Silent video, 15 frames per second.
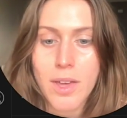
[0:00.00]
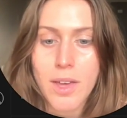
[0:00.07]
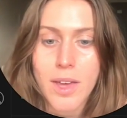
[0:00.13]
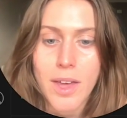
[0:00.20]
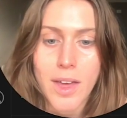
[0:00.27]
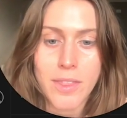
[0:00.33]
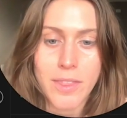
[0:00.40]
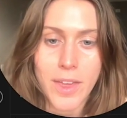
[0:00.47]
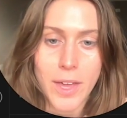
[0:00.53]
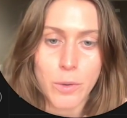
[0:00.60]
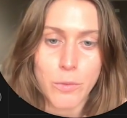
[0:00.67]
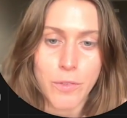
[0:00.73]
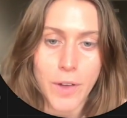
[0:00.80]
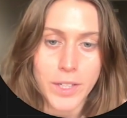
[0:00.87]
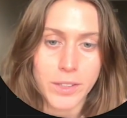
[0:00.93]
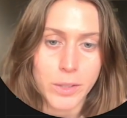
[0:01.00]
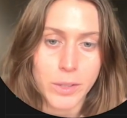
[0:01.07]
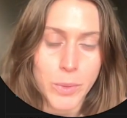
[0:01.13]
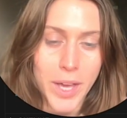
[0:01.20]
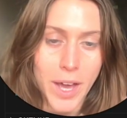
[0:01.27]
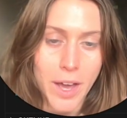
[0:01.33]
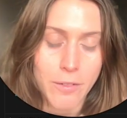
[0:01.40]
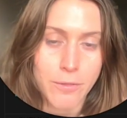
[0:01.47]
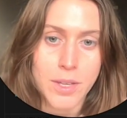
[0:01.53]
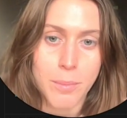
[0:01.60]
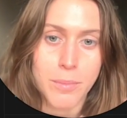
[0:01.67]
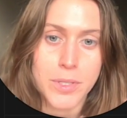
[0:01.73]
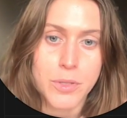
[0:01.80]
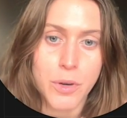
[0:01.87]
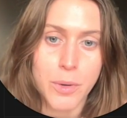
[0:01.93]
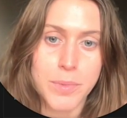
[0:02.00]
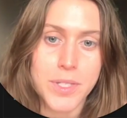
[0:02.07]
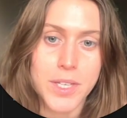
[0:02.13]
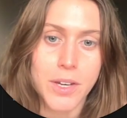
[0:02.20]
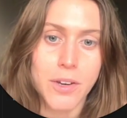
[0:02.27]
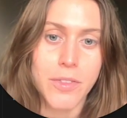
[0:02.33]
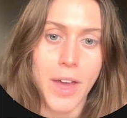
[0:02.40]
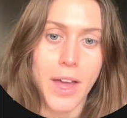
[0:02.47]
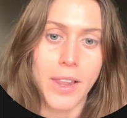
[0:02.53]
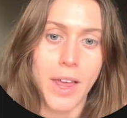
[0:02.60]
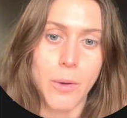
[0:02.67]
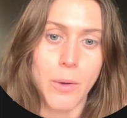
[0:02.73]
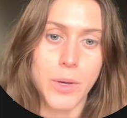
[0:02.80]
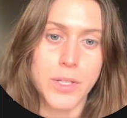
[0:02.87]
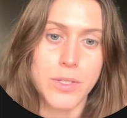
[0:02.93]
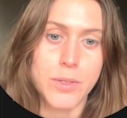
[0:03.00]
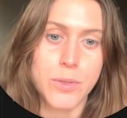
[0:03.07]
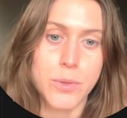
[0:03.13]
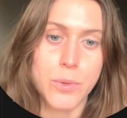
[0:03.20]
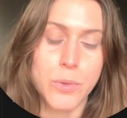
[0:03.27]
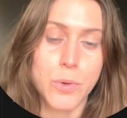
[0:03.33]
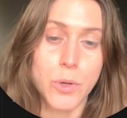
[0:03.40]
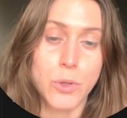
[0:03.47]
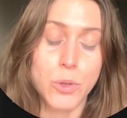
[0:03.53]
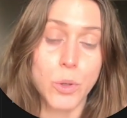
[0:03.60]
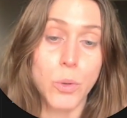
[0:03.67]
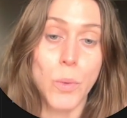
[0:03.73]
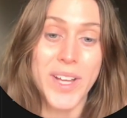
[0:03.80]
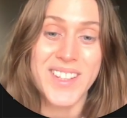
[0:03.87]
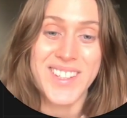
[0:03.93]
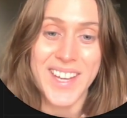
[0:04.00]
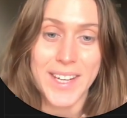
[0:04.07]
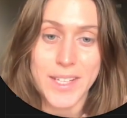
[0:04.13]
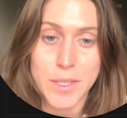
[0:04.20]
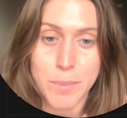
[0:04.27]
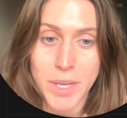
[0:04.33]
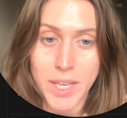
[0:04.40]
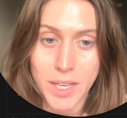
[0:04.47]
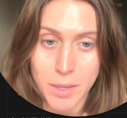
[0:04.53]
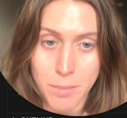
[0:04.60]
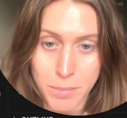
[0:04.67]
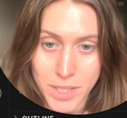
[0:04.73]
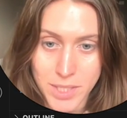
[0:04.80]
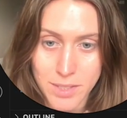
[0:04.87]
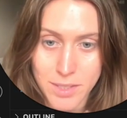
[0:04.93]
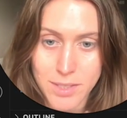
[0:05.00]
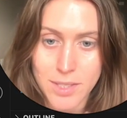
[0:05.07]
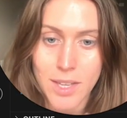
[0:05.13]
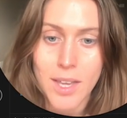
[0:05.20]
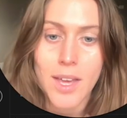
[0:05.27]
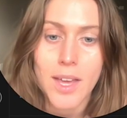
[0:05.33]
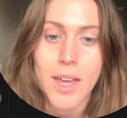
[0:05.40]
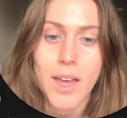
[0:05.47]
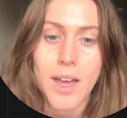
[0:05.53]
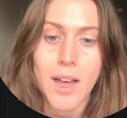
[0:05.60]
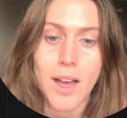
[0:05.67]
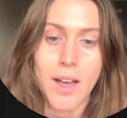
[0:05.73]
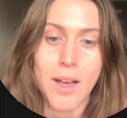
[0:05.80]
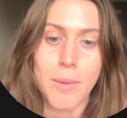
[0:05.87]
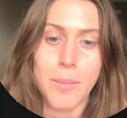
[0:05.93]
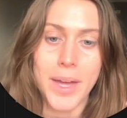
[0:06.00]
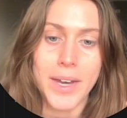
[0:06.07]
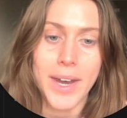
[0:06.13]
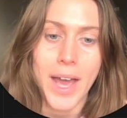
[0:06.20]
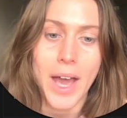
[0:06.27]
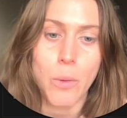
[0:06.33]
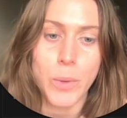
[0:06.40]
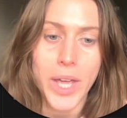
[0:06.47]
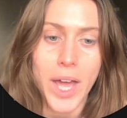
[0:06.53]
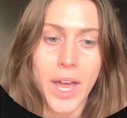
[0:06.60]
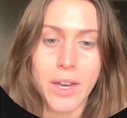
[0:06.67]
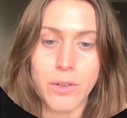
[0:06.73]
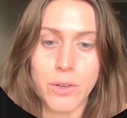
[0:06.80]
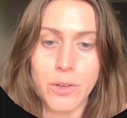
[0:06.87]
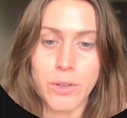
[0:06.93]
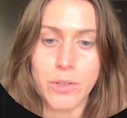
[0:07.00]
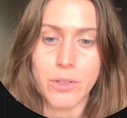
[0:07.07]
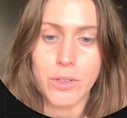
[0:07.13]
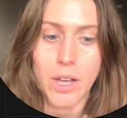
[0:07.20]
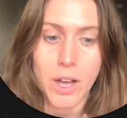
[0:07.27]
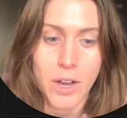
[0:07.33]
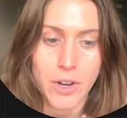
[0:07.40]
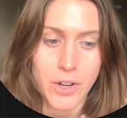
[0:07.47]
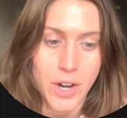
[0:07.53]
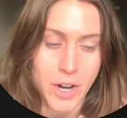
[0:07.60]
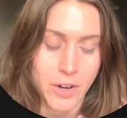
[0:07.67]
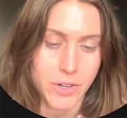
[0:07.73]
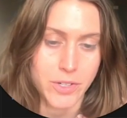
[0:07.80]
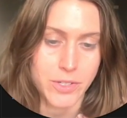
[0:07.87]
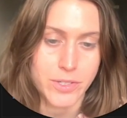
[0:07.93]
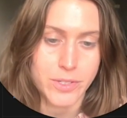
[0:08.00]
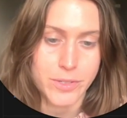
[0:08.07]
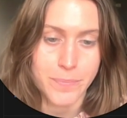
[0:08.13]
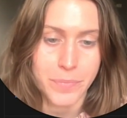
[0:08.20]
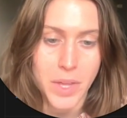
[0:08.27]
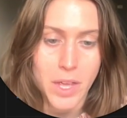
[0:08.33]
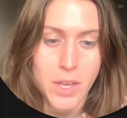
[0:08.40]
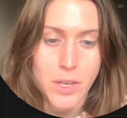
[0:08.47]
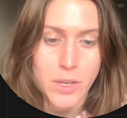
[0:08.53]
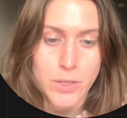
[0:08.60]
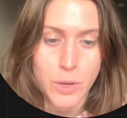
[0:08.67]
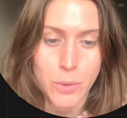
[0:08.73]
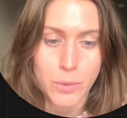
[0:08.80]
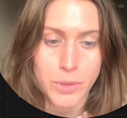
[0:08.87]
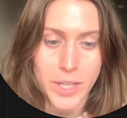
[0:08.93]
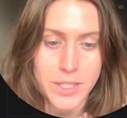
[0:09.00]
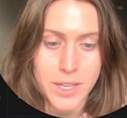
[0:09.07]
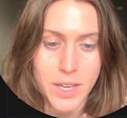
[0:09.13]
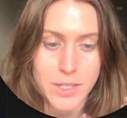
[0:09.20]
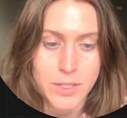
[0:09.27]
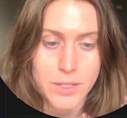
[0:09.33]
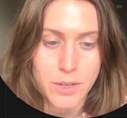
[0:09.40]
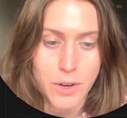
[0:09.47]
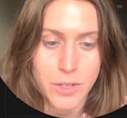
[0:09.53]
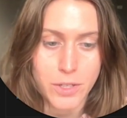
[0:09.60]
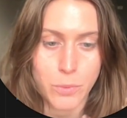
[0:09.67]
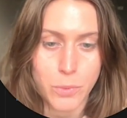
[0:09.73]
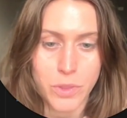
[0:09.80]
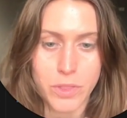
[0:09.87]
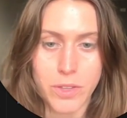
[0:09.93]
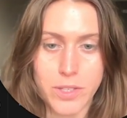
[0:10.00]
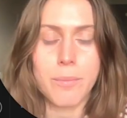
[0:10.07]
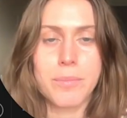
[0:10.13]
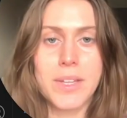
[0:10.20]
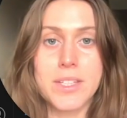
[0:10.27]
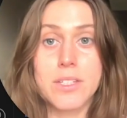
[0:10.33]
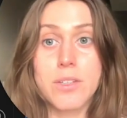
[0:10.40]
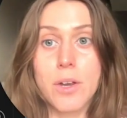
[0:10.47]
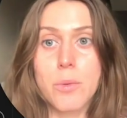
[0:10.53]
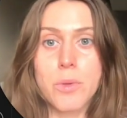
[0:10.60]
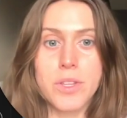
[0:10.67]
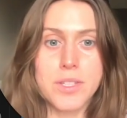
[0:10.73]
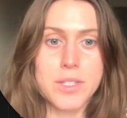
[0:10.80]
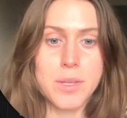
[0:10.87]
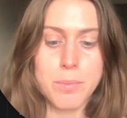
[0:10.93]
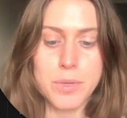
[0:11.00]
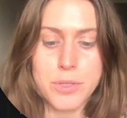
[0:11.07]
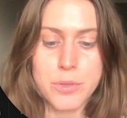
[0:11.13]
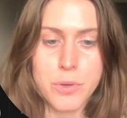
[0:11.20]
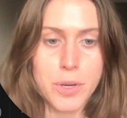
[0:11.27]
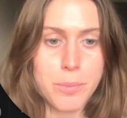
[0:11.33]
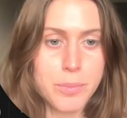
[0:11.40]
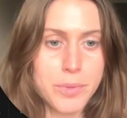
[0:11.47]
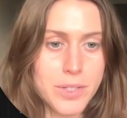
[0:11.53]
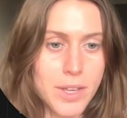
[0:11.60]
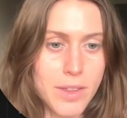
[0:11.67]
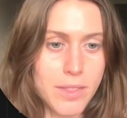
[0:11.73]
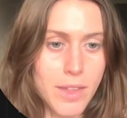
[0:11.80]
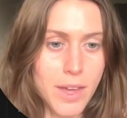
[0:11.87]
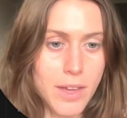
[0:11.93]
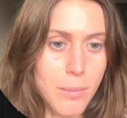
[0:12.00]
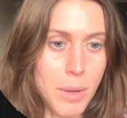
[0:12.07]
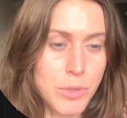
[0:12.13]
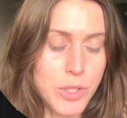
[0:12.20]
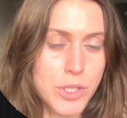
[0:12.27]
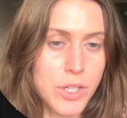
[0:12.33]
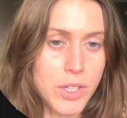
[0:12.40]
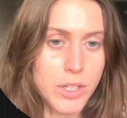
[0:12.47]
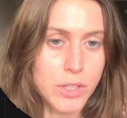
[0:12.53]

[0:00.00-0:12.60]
And then finally, we have some scripts here that allow us to control what data is being emitted and how we handle our errors. So let's get started with this. Let's start with a simple script, and then I'm just gonna